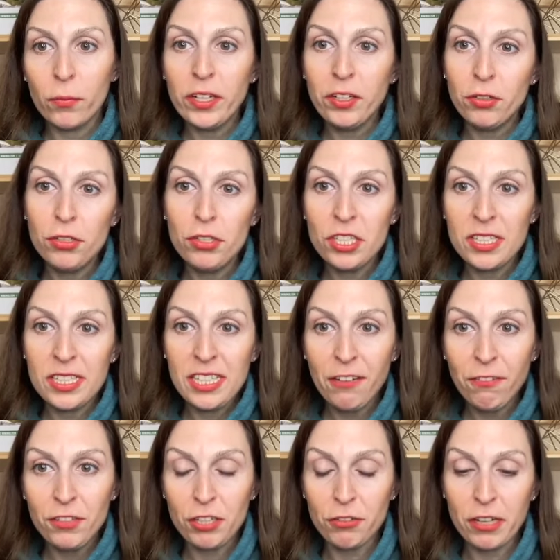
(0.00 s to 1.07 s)
when you use a
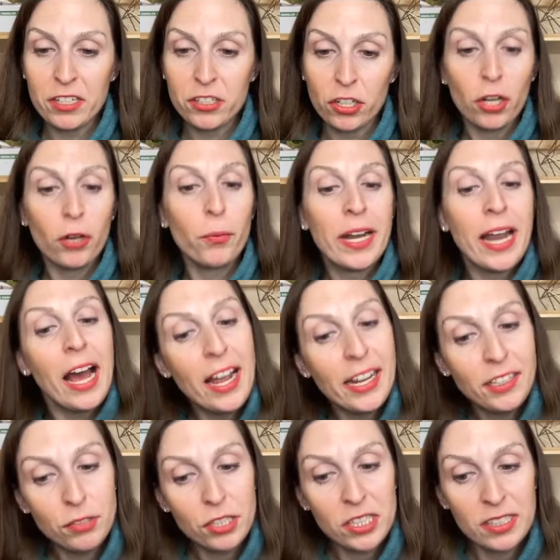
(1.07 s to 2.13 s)
safety razor, or when I
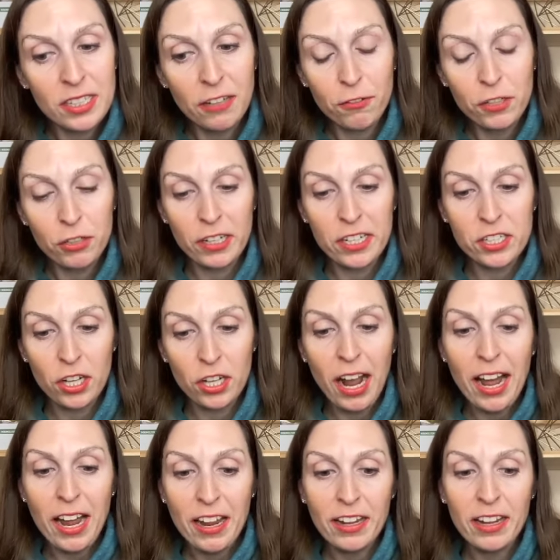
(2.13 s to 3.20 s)
use a safety razor,
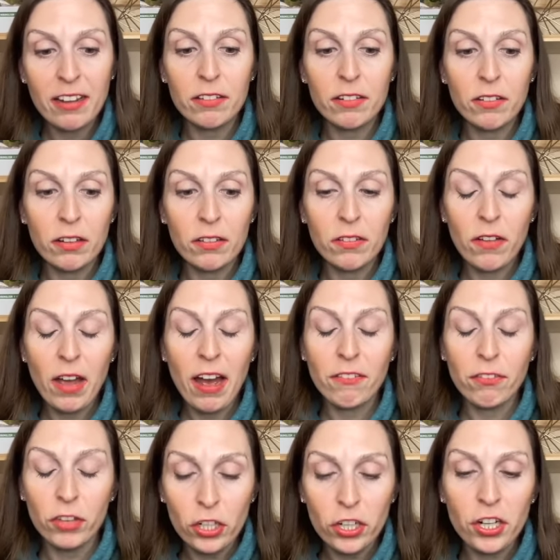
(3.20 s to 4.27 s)
I
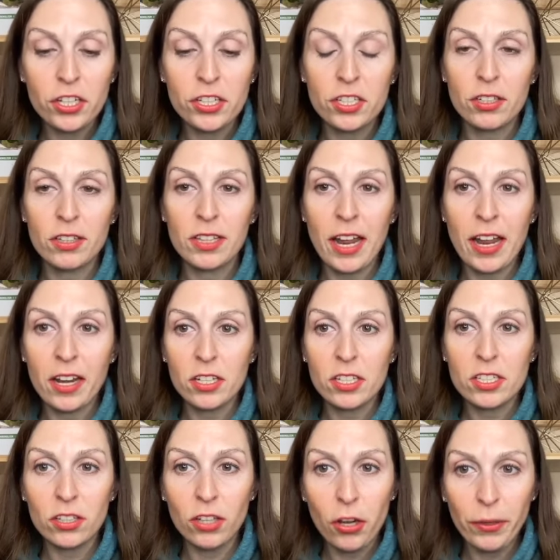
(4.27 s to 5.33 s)
have learned that
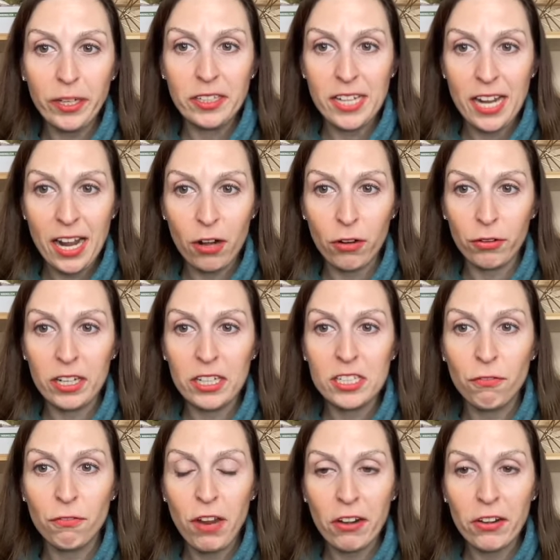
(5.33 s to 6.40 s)
slowing down
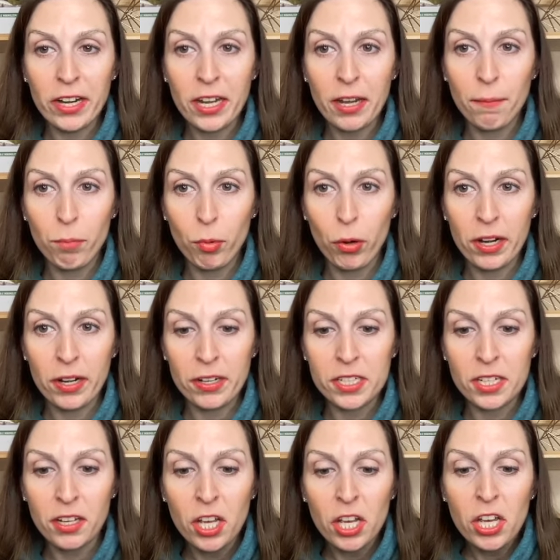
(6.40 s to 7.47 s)
is very
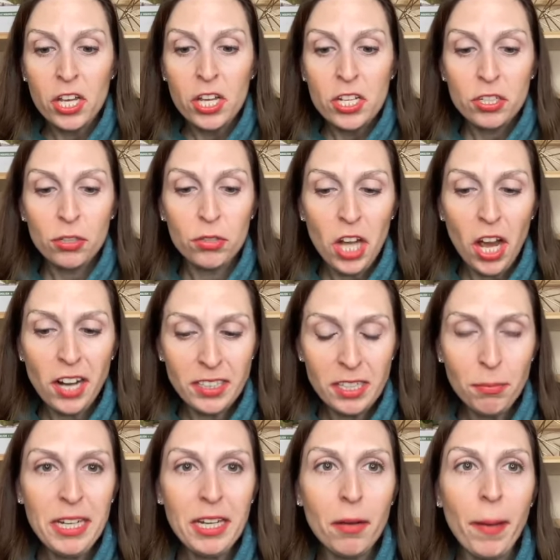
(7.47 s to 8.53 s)
important. So, talk
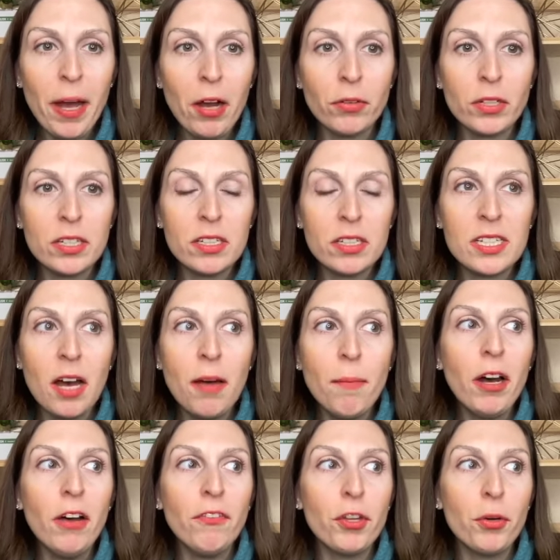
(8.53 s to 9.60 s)
to me about some
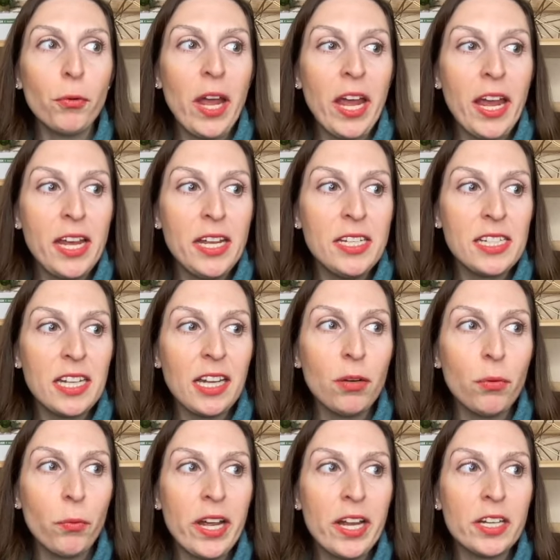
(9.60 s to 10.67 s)
of the ways
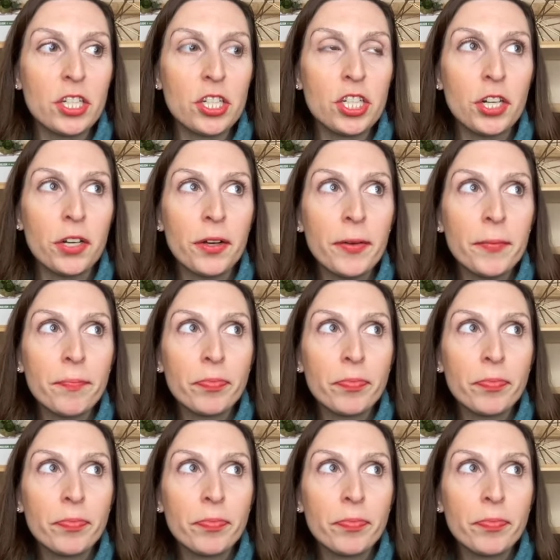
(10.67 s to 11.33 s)
in which